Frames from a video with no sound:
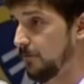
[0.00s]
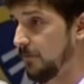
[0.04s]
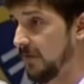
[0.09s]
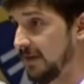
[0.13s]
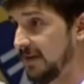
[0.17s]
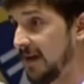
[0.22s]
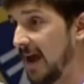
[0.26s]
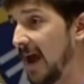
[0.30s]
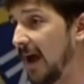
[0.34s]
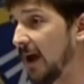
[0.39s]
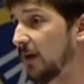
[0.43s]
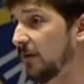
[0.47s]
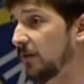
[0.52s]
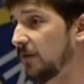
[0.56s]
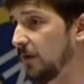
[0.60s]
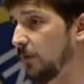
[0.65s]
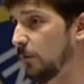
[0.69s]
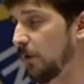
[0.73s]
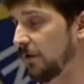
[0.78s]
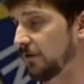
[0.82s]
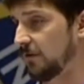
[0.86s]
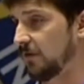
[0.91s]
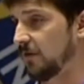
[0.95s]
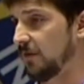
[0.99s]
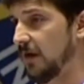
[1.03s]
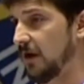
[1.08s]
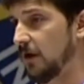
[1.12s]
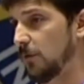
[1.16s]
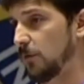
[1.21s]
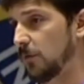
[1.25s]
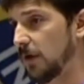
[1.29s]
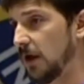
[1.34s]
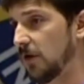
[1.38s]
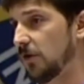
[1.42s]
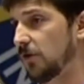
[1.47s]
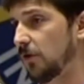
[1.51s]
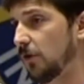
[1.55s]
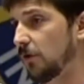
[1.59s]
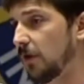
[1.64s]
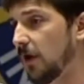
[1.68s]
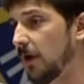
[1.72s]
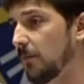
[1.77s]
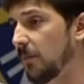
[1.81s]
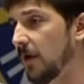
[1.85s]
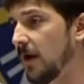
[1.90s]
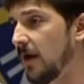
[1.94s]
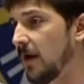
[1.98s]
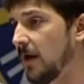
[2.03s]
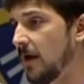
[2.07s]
The taxi wasn't there when I showed up,